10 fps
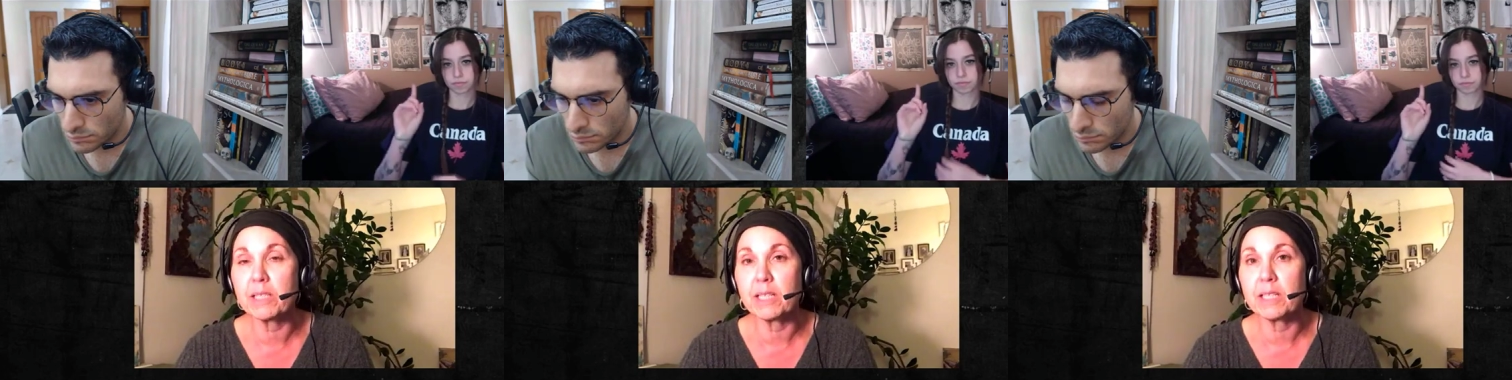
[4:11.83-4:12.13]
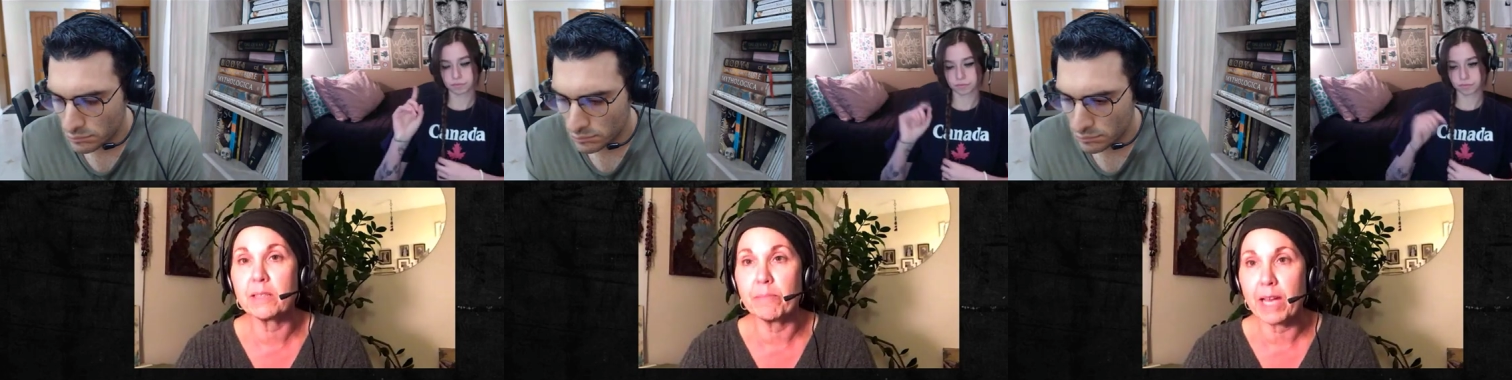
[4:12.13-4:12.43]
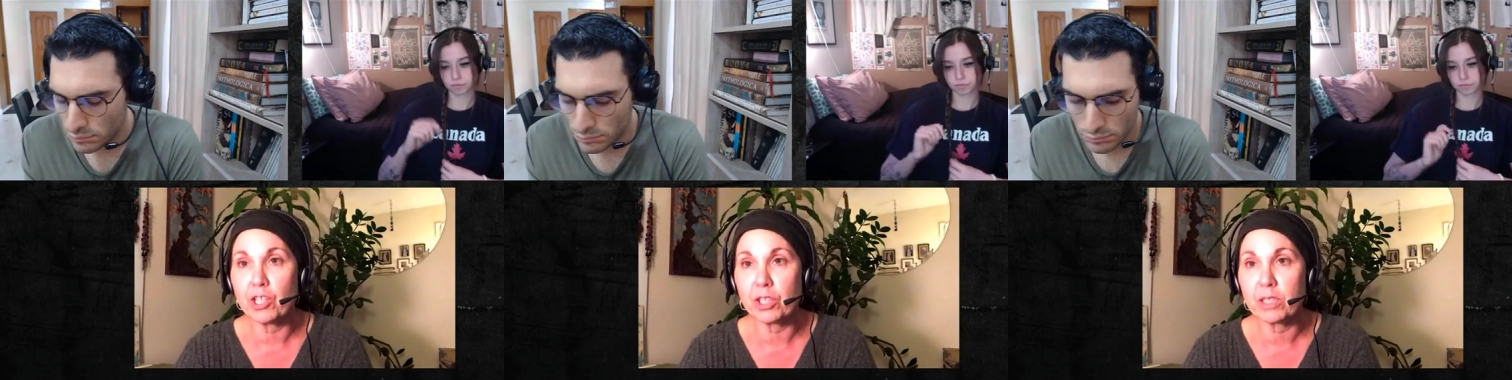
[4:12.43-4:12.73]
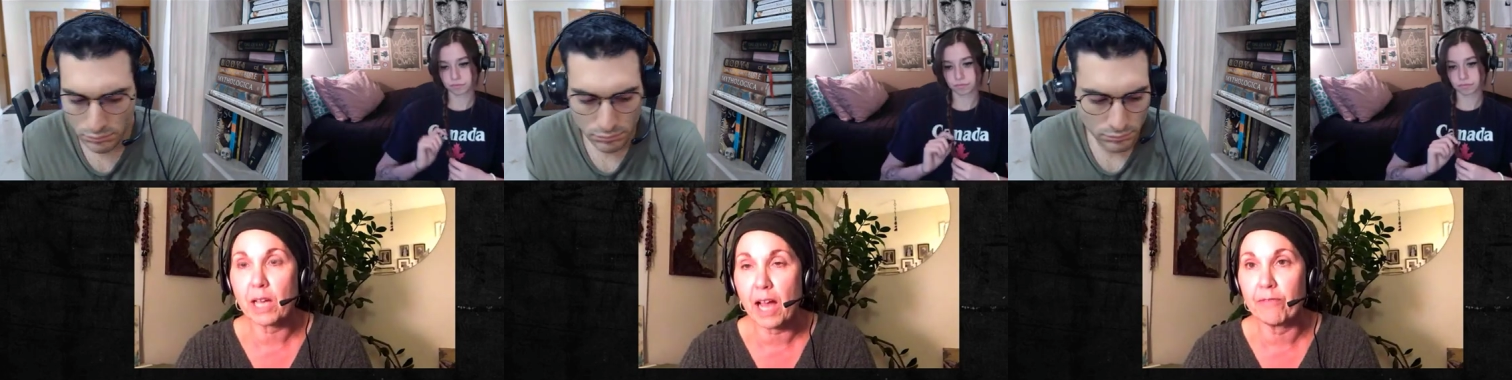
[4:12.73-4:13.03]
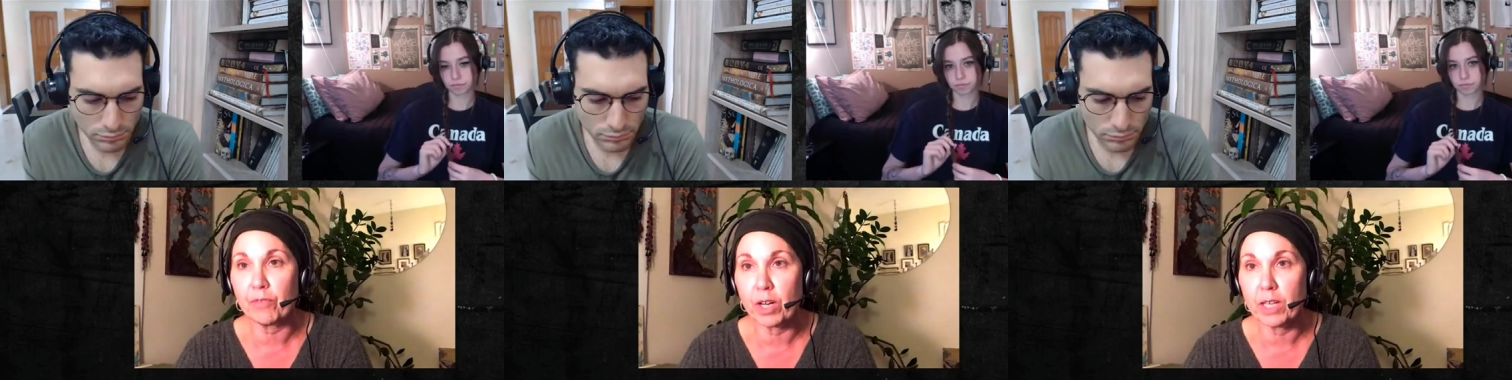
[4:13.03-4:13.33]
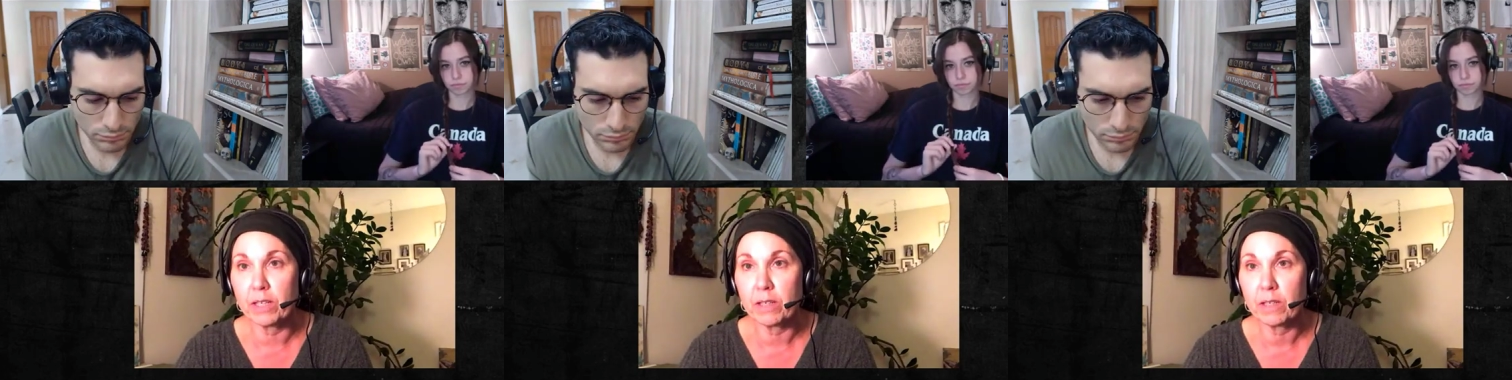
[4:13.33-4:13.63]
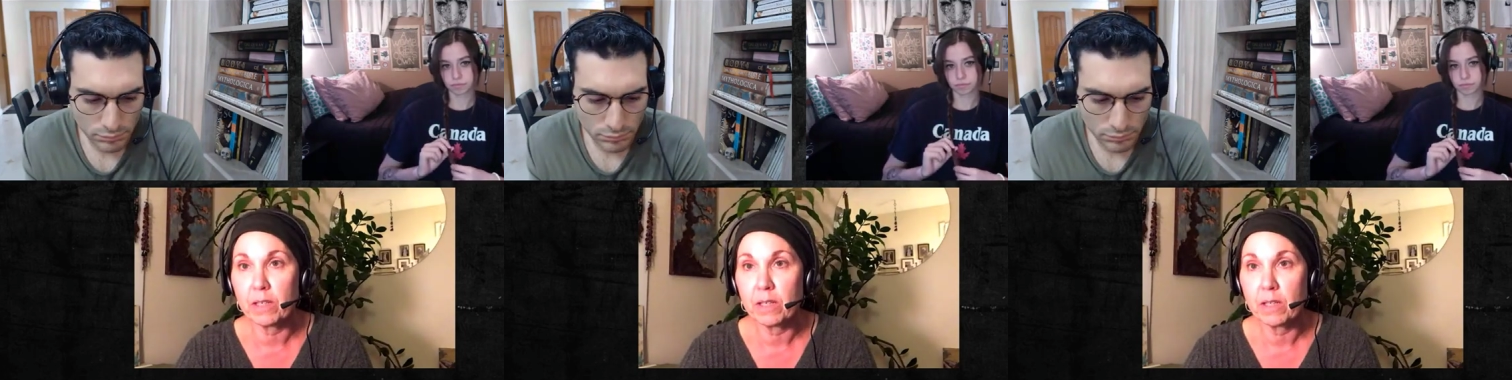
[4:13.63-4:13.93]
Speaker 1: he has a magic sky friend.
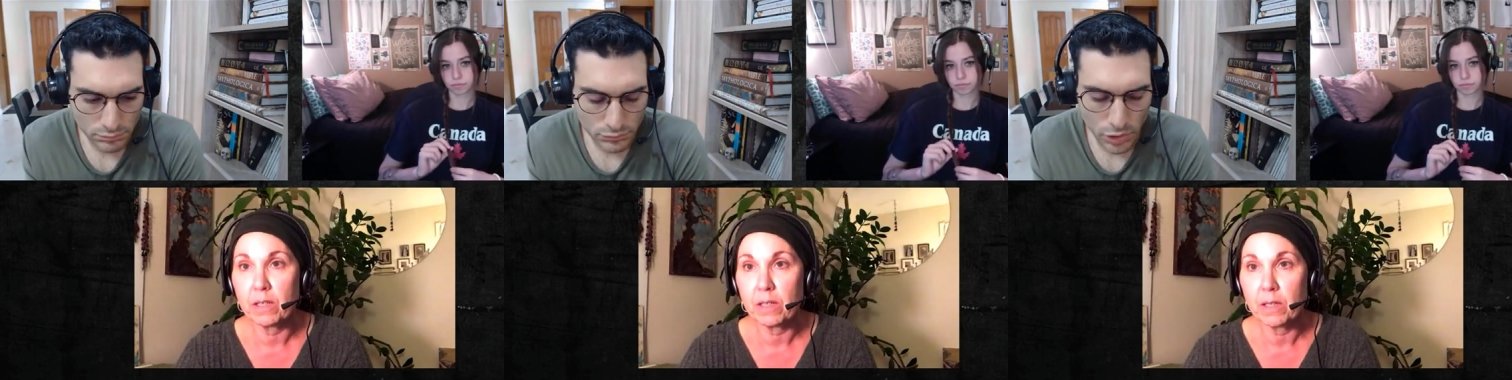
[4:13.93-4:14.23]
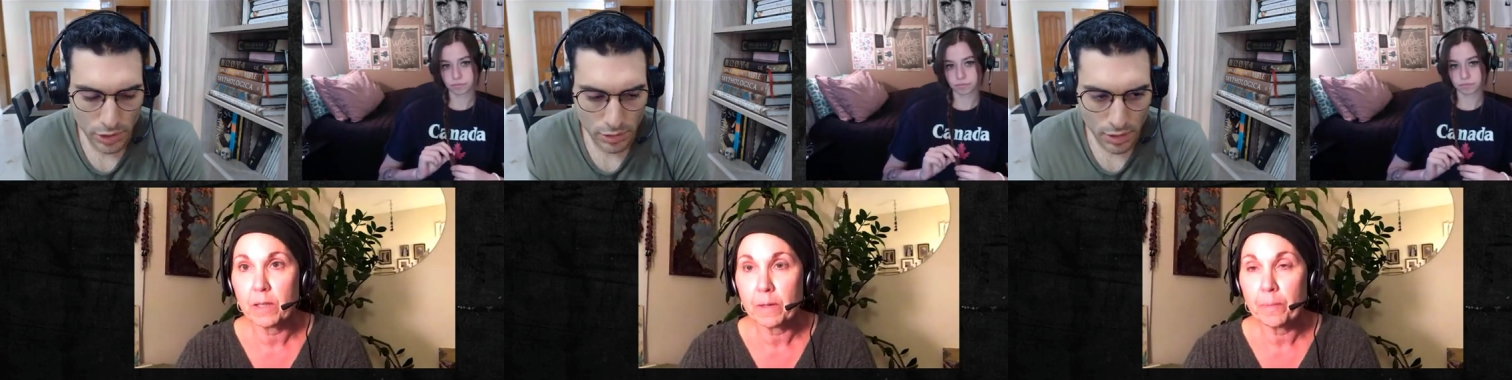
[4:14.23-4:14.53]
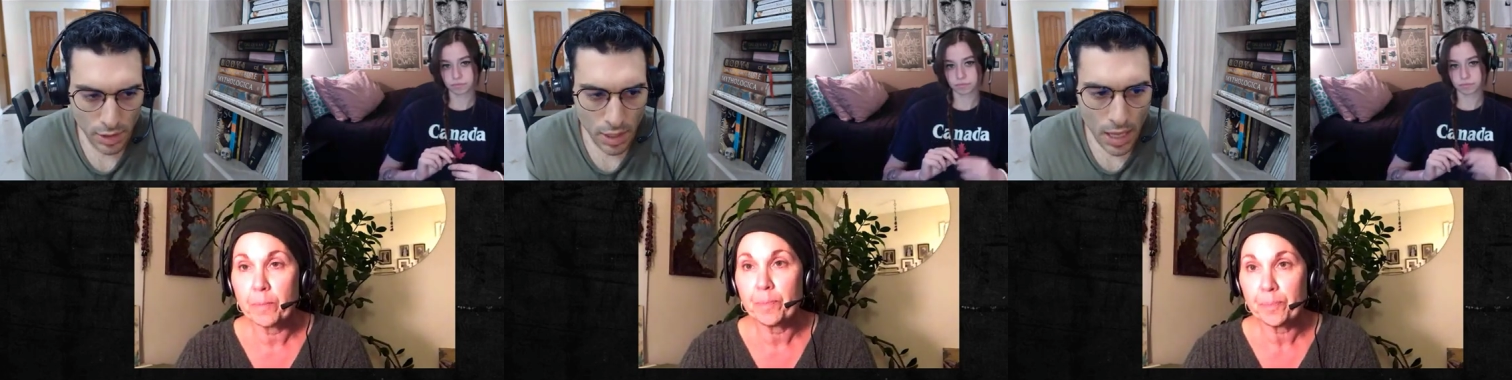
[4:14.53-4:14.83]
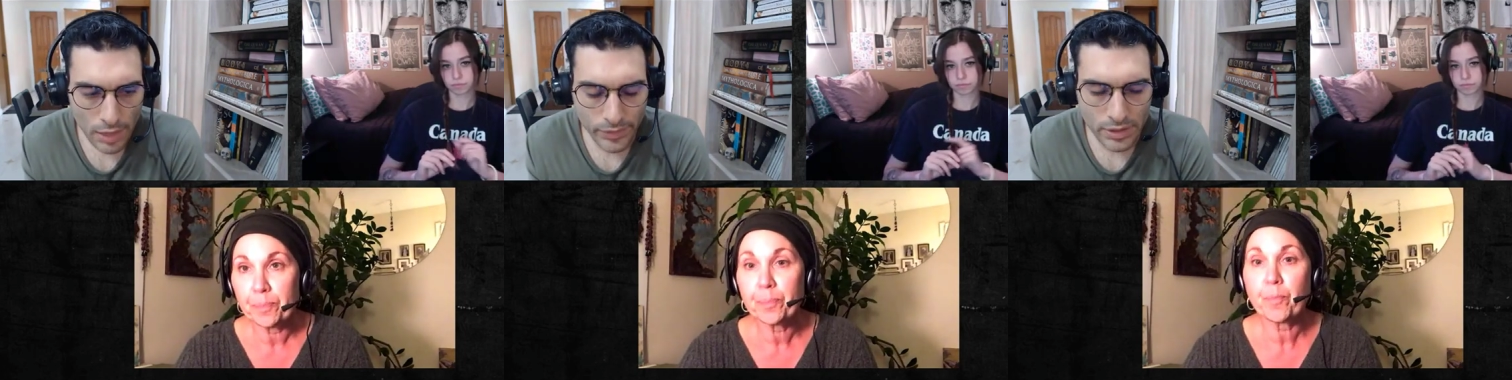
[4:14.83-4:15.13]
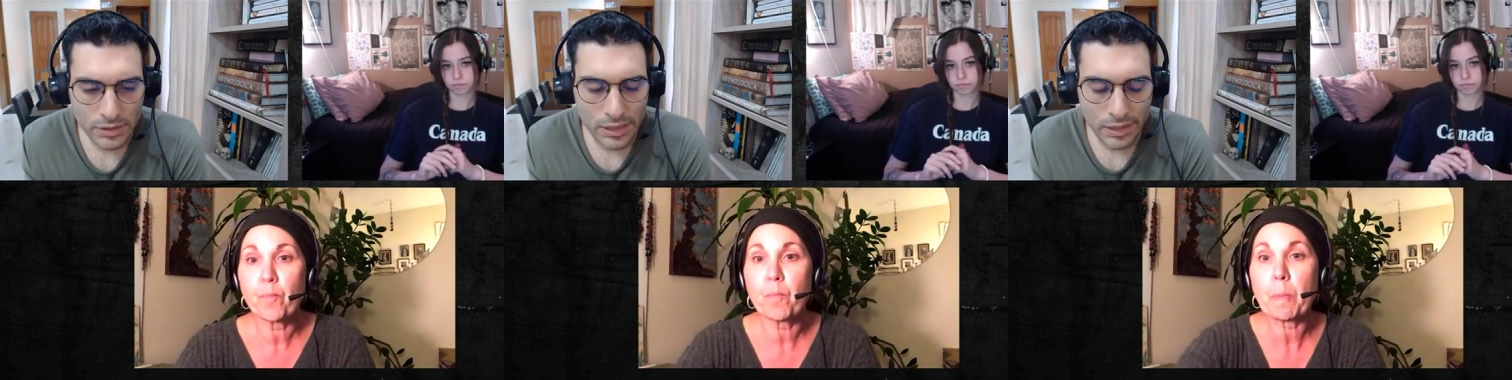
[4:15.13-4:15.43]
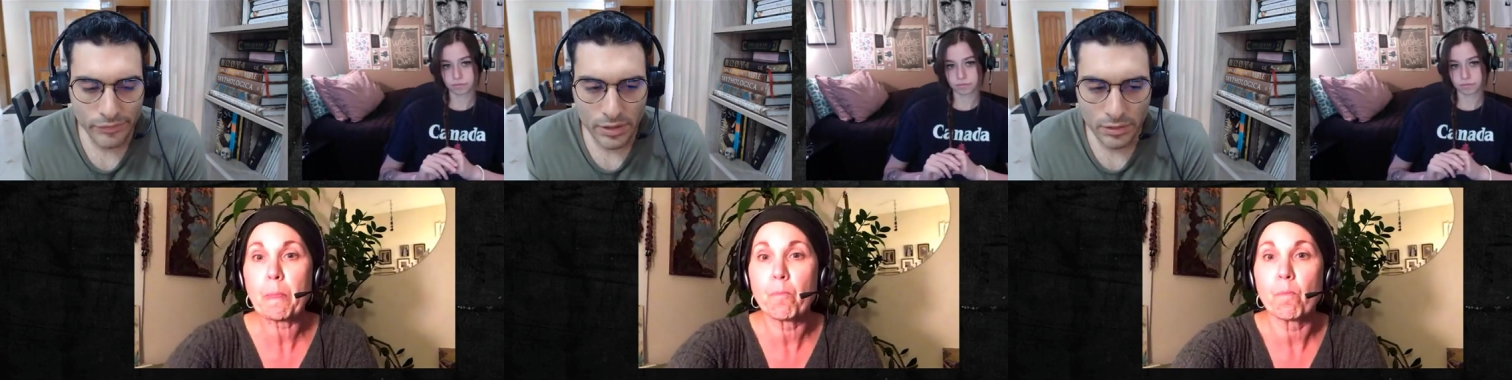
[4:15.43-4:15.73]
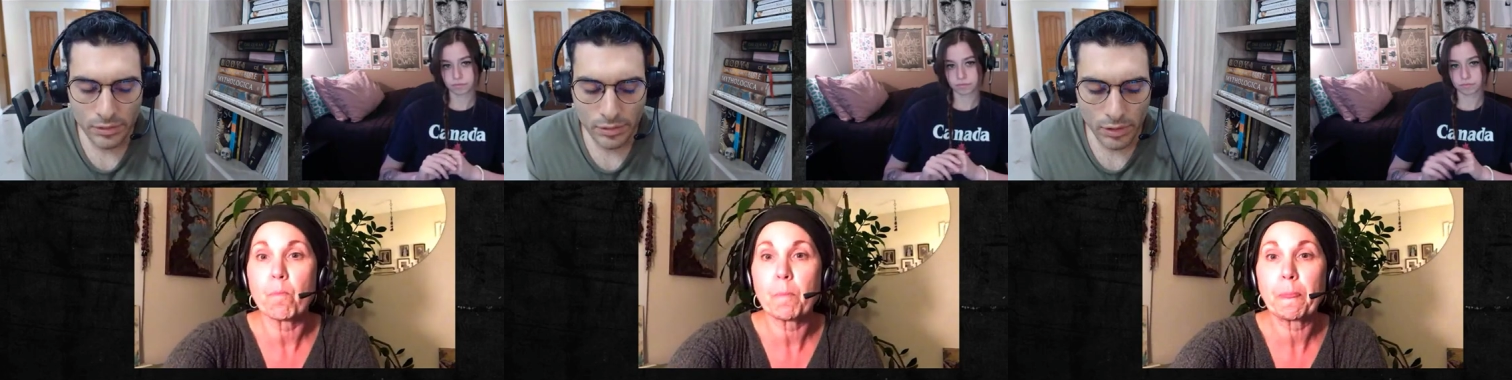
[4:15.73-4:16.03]
Speaker 2: Right. I
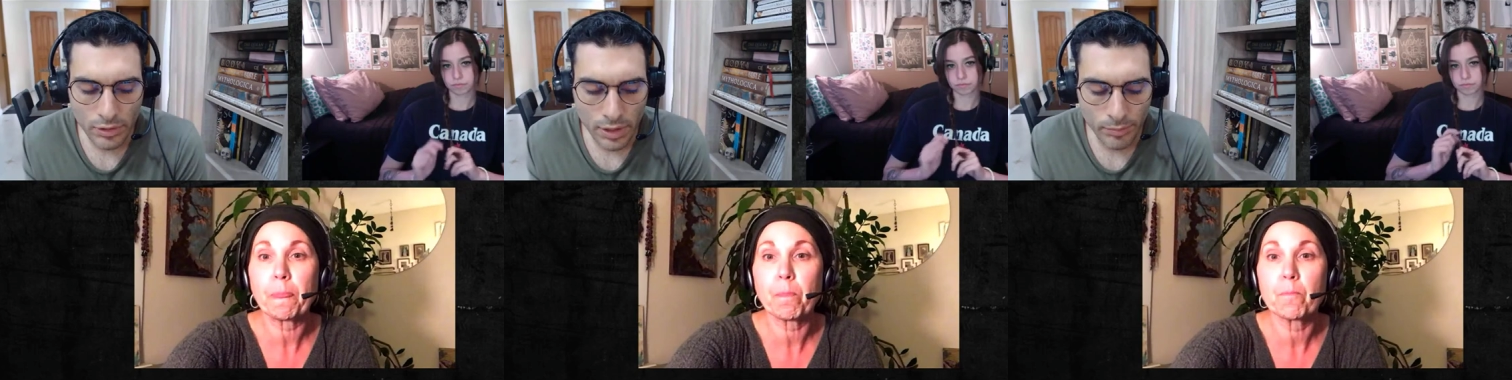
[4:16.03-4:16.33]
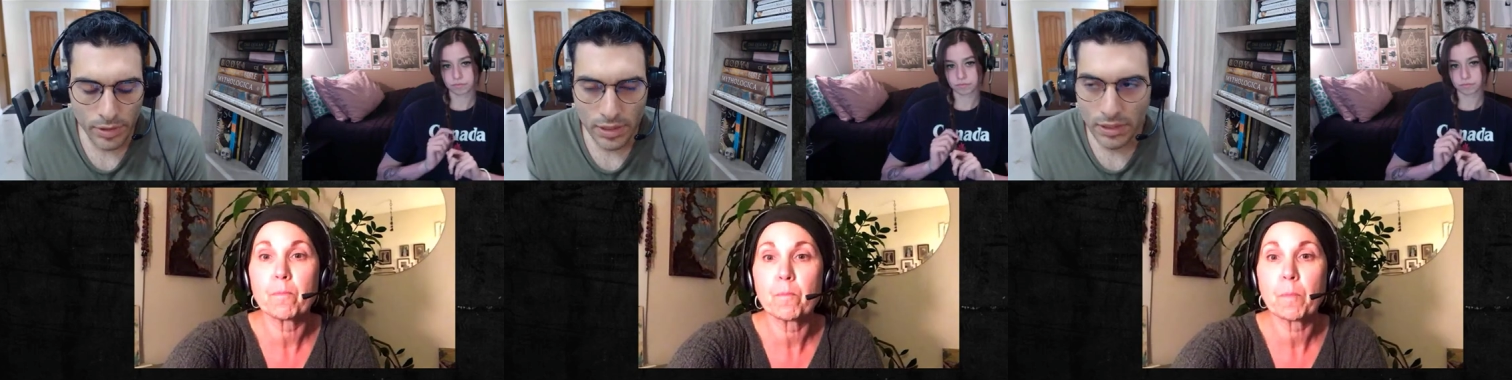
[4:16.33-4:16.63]
mean, okay, but